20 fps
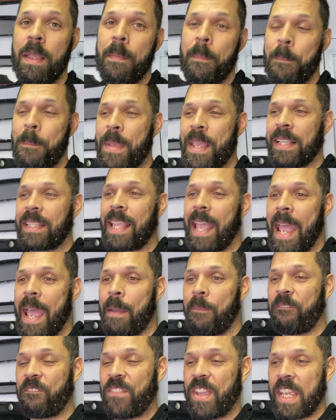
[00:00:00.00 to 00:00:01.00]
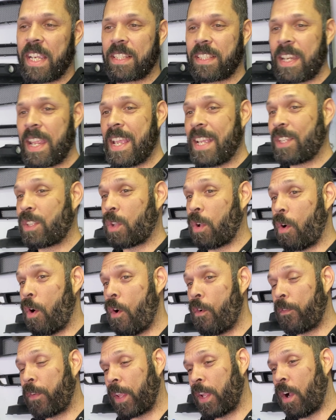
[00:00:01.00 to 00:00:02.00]
mishap fixed so
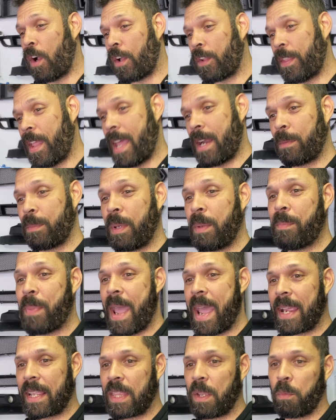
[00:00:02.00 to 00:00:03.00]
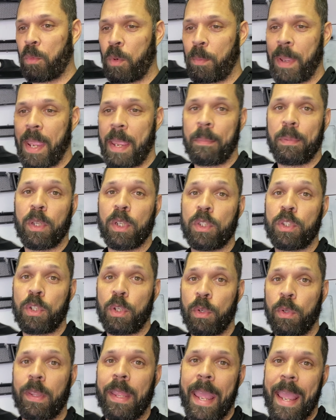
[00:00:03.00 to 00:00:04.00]
hopefully all that'll be back then we'll be able to
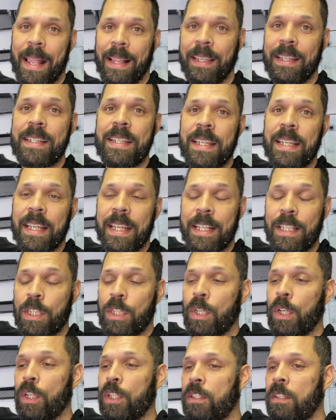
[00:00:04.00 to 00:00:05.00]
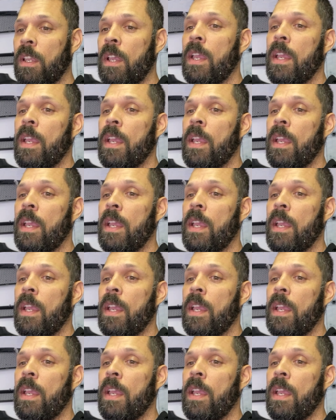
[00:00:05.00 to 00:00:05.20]
do the led inserts